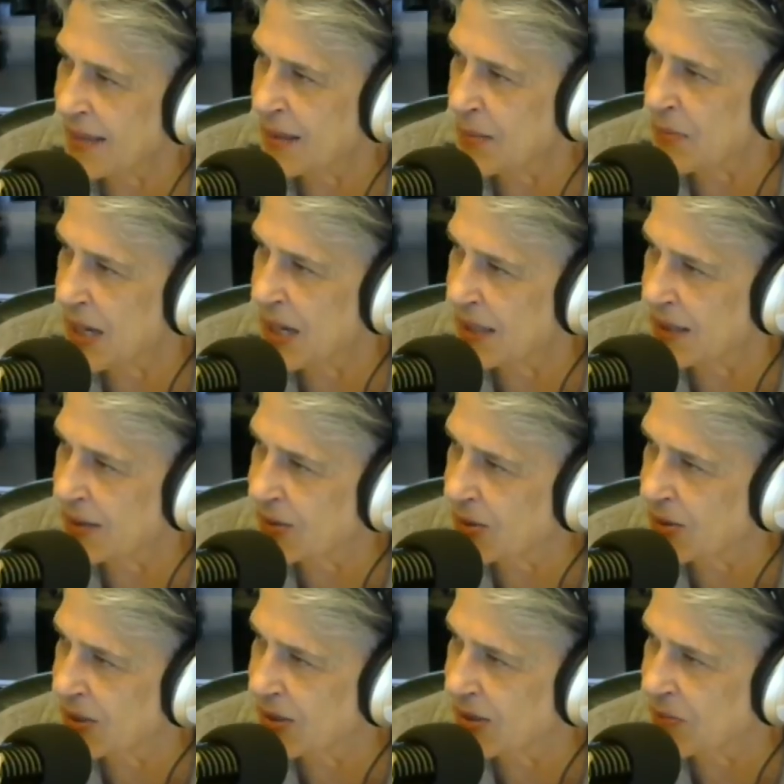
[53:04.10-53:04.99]
on his
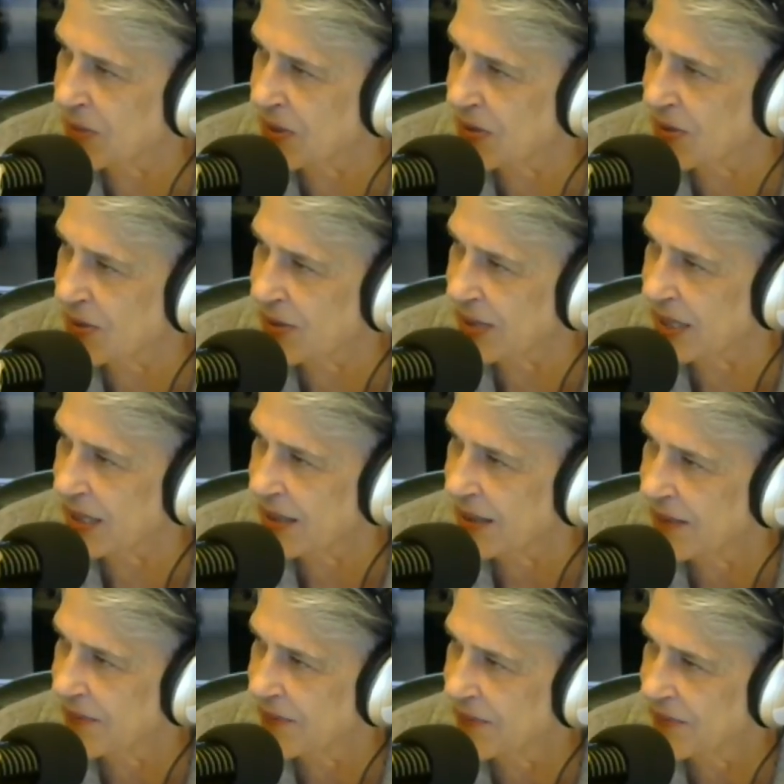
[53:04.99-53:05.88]
Christmas tree.
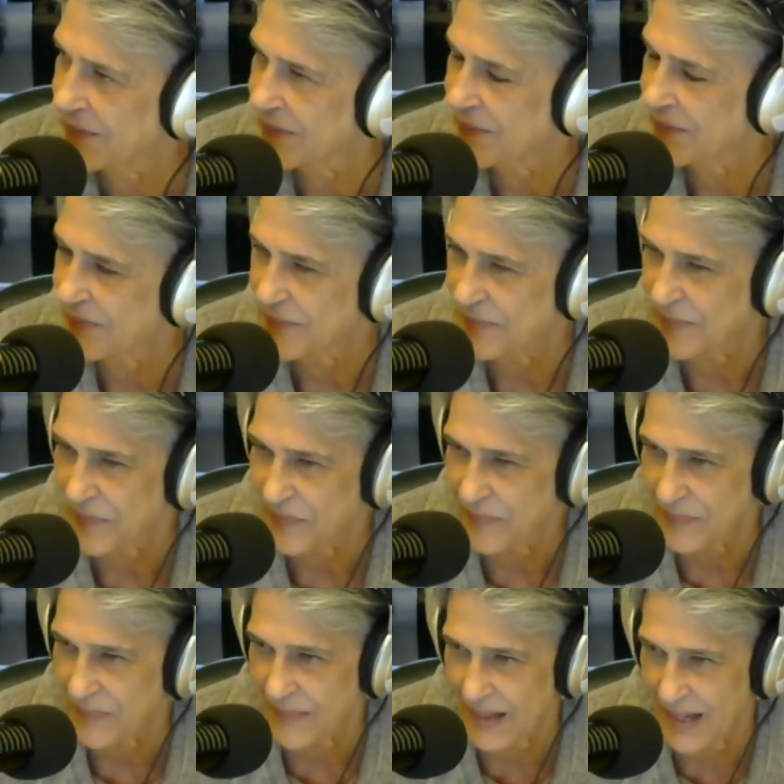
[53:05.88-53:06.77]

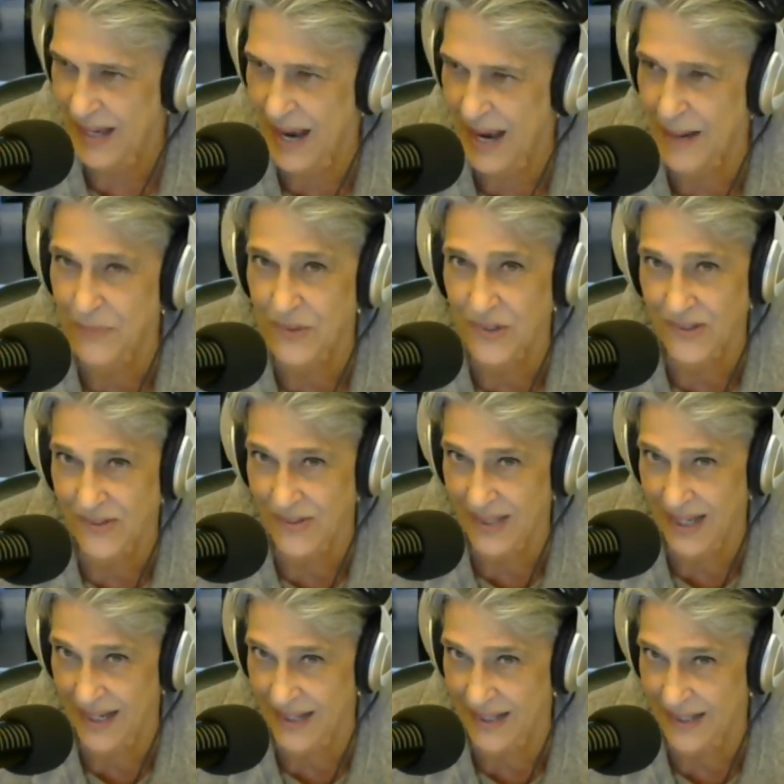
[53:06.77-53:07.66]
I'm just
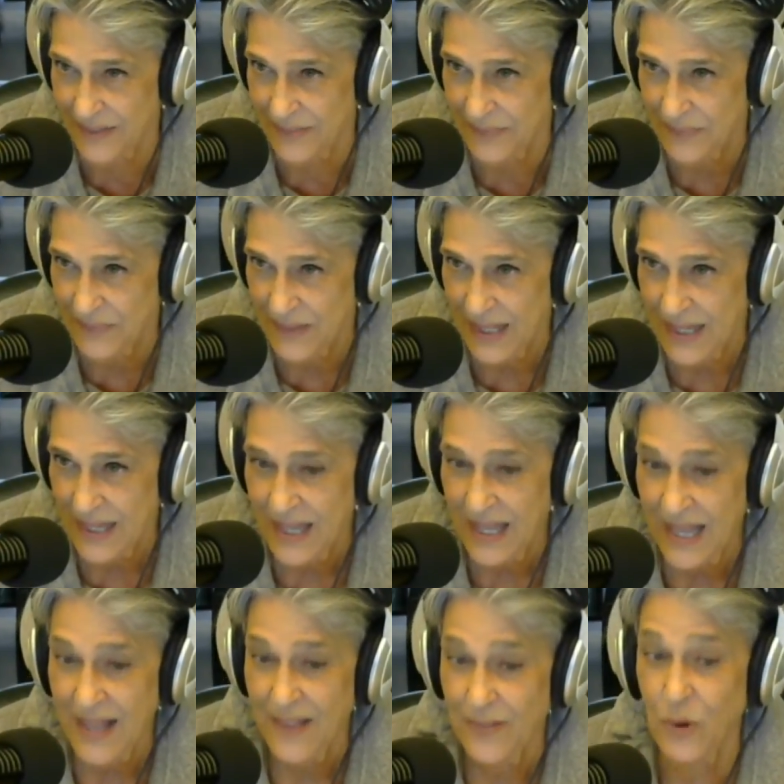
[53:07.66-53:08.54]
saying.
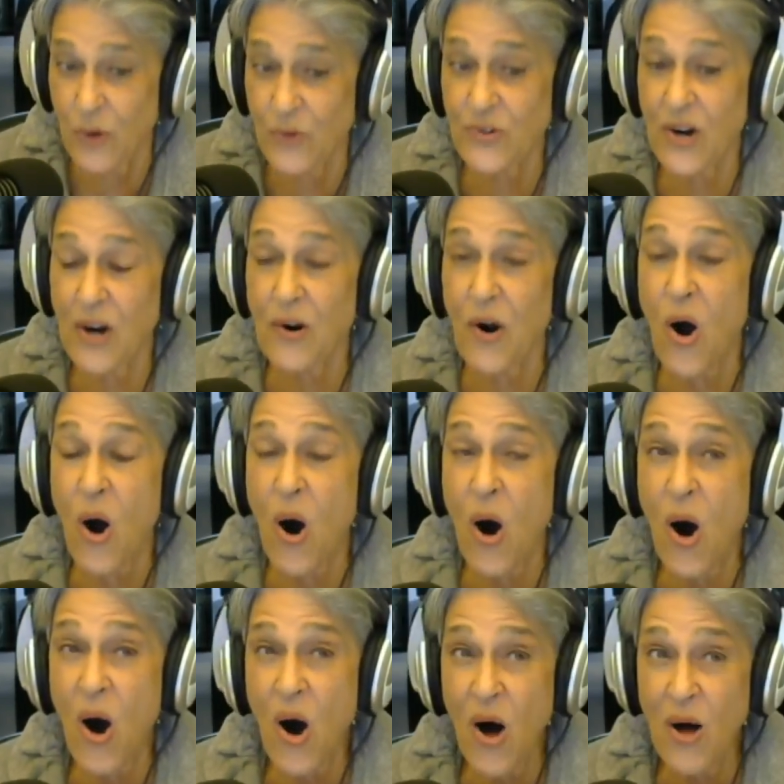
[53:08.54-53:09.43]
Those are
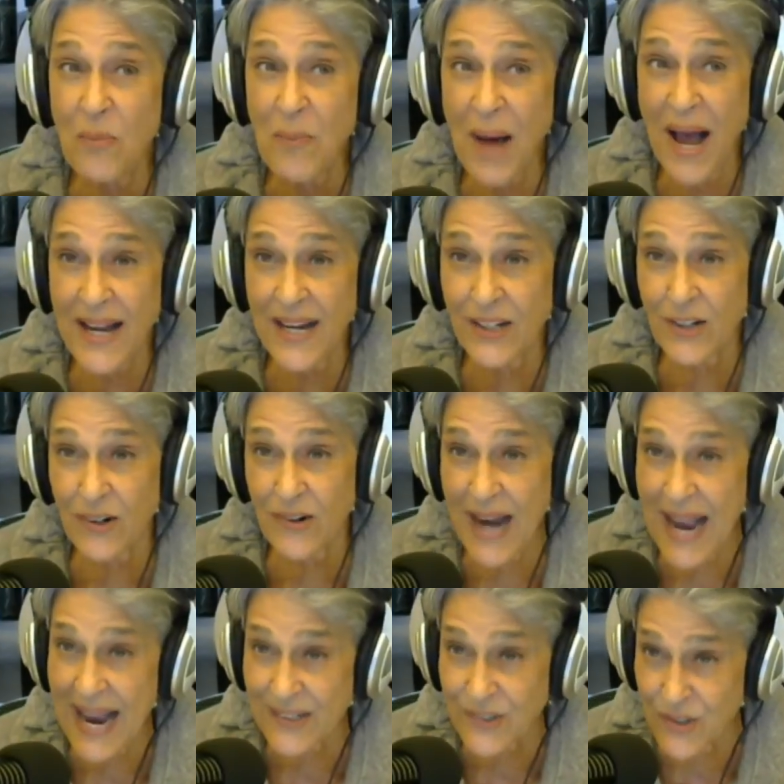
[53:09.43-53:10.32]
all my
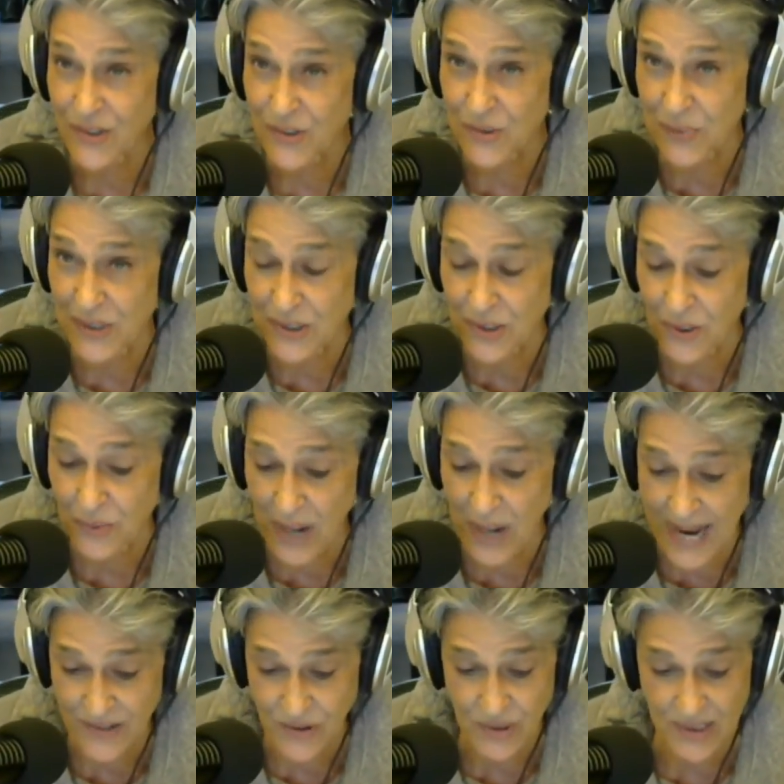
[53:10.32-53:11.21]
interactions with
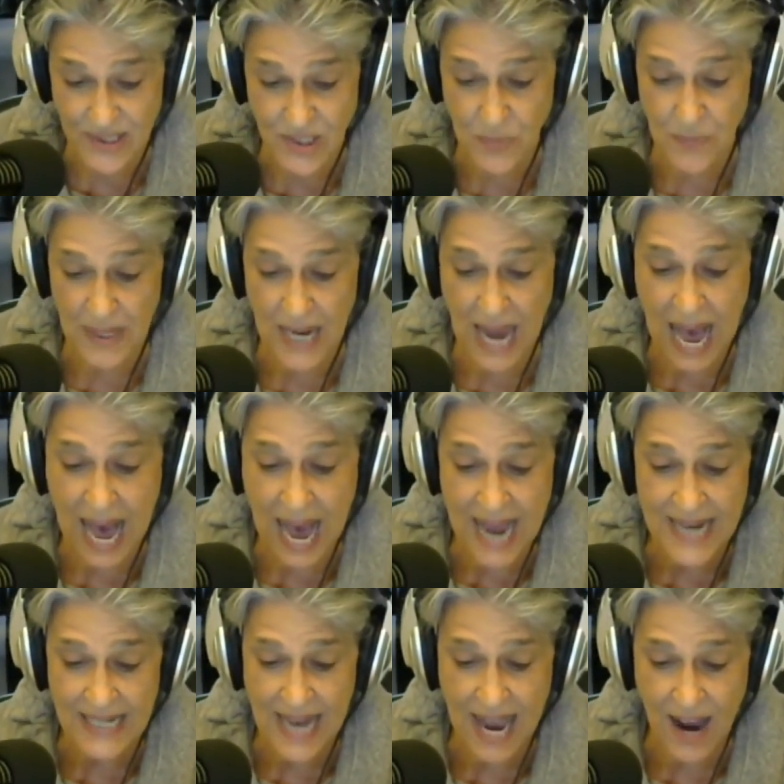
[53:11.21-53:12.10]
tarantulas, but
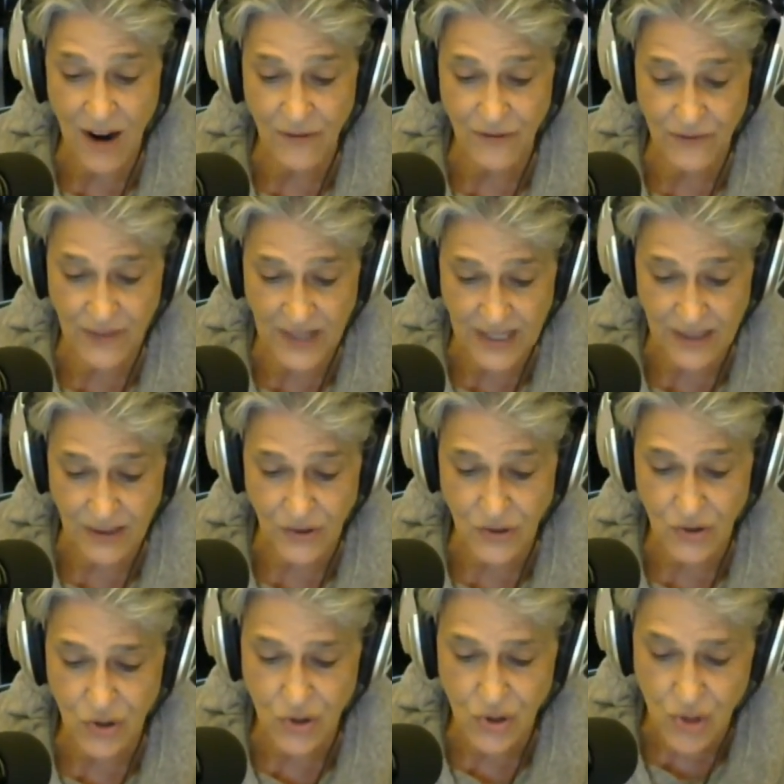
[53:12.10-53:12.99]
I now feel
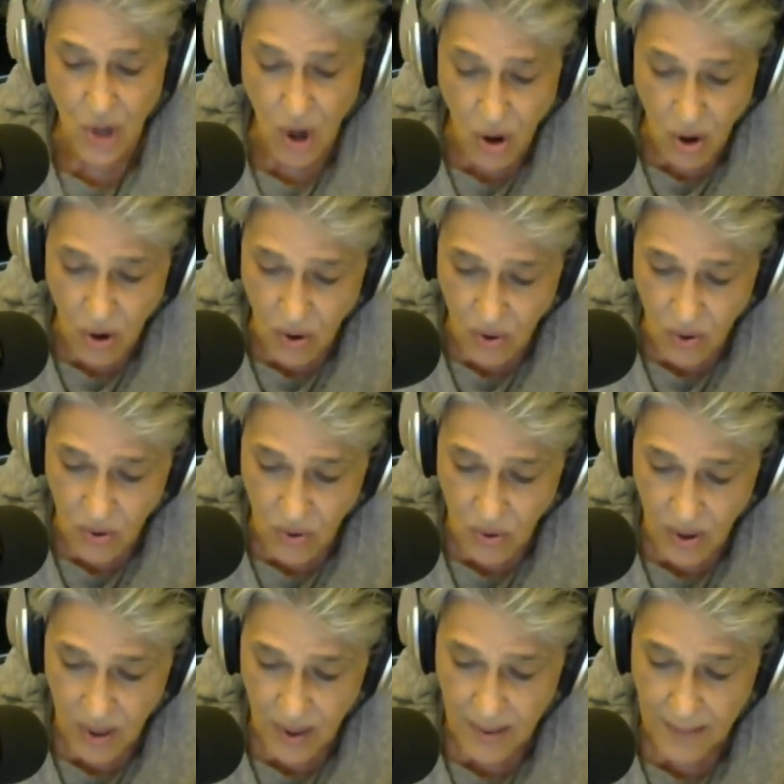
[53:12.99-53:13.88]
so
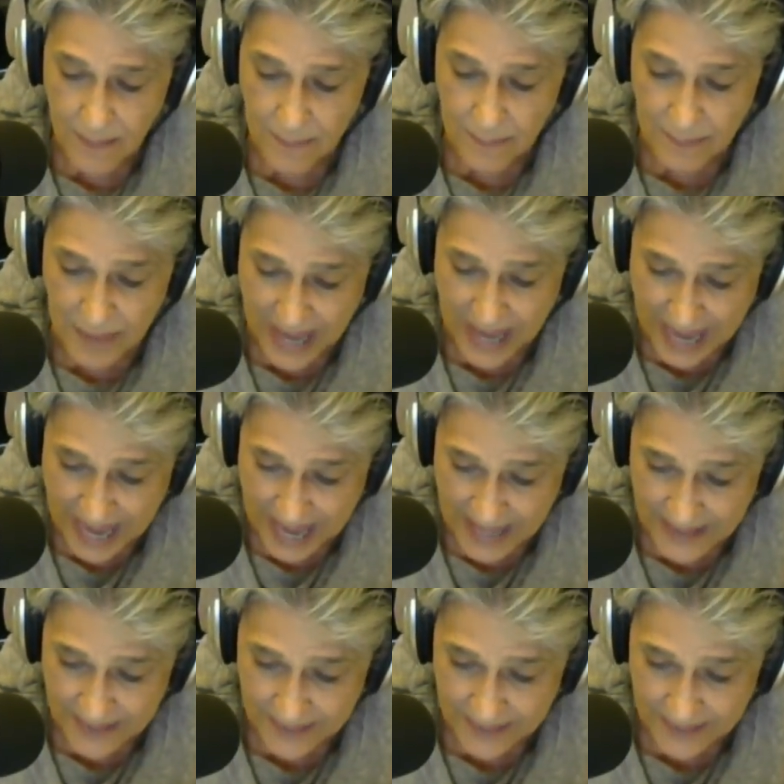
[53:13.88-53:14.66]
bad